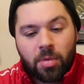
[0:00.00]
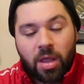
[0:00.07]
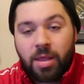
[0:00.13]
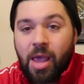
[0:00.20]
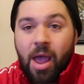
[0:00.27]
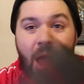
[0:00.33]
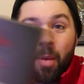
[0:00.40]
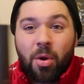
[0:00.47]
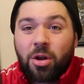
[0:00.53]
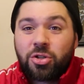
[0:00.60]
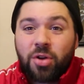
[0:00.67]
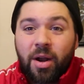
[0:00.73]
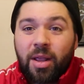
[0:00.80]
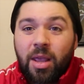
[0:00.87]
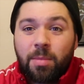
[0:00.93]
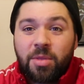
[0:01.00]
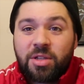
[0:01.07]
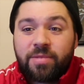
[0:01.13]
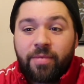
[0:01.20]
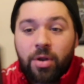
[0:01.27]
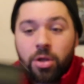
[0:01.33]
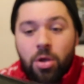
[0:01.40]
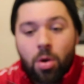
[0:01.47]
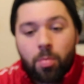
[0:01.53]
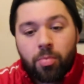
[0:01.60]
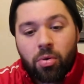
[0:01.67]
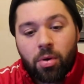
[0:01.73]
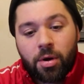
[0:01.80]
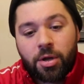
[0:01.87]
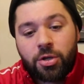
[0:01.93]
going to try to keep this video
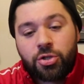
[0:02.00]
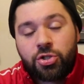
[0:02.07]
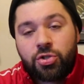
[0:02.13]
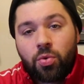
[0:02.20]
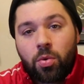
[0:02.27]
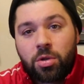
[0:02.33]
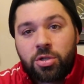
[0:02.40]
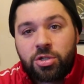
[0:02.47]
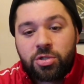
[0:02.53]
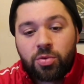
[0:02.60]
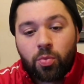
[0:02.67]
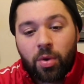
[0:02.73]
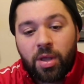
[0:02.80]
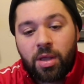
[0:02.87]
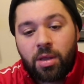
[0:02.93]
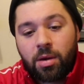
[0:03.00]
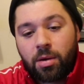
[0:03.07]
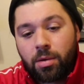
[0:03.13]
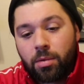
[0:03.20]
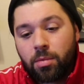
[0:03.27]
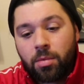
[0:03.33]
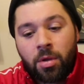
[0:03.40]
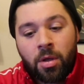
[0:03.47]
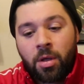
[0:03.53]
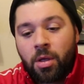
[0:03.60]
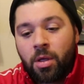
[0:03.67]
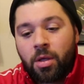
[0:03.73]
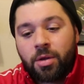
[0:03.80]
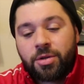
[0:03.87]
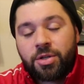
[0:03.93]
pretty short, sweet, and
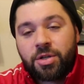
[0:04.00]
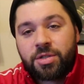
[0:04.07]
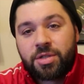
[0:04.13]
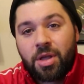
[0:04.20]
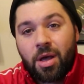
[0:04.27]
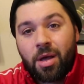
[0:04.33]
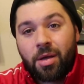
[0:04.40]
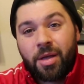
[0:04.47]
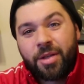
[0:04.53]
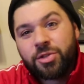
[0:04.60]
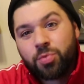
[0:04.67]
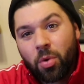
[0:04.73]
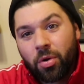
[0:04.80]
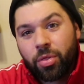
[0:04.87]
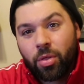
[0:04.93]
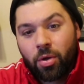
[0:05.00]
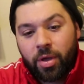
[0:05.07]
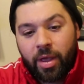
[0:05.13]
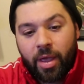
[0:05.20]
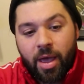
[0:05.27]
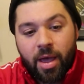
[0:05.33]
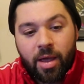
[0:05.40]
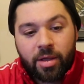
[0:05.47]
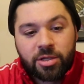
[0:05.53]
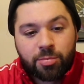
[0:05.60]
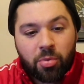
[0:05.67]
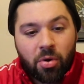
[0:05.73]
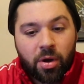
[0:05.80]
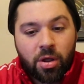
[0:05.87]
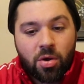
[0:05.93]
just, it's worth looking at. It's
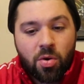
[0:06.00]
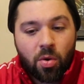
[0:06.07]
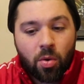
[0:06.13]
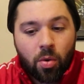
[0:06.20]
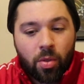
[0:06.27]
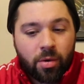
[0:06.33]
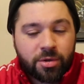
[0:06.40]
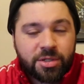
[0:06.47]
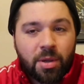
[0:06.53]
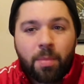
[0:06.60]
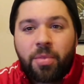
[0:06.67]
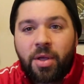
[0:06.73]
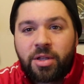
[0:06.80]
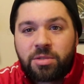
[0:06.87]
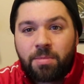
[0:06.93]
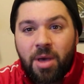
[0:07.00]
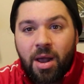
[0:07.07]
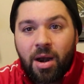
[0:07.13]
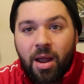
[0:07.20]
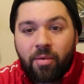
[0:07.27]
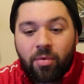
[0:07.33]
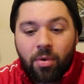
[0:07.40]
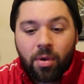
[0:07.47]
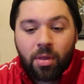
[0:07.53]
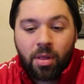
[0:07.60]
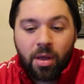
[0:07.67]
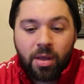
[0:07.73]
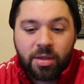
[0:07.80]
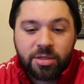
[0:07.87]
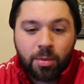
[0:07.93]
pretty cool. There's some things about it I really
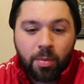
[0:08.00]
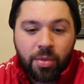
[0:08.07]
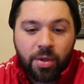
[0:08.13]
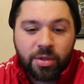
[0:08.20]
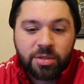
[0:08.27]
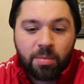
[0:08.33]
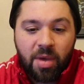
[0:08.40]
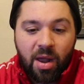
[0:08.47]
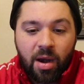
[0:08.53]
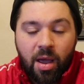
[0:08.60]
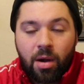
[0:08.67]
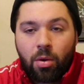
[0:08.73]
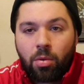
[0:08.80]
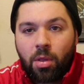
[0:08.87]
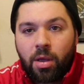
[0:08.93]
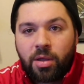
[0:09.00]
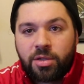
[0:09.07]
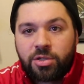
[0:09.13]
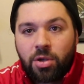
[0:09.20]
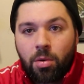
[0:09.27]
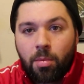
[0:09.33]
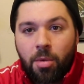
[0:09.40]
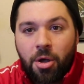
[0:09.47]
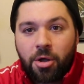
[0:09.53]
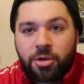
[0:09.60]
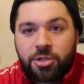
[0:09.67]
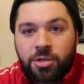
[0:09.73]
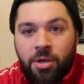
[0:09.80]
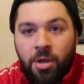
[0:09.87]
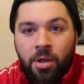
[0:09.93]
like, some things about it I don't like so
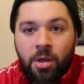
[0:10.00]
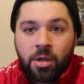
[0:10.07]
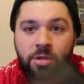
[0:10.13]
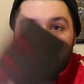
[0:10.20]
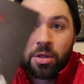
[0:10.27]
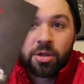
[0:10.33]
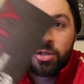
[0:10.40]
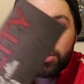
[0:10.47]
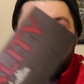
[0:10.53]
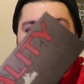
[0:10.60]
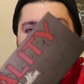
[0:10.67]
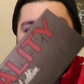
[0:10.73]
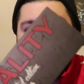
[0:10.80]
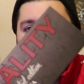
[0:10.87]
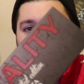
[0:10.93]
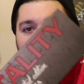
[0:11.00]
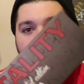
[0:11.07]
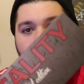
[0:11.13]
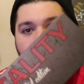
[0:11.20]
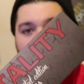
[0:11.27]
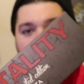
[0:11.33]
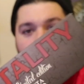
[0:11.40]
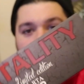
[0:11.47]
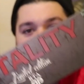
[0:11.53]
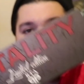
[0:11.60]
much. So let's just get to it. The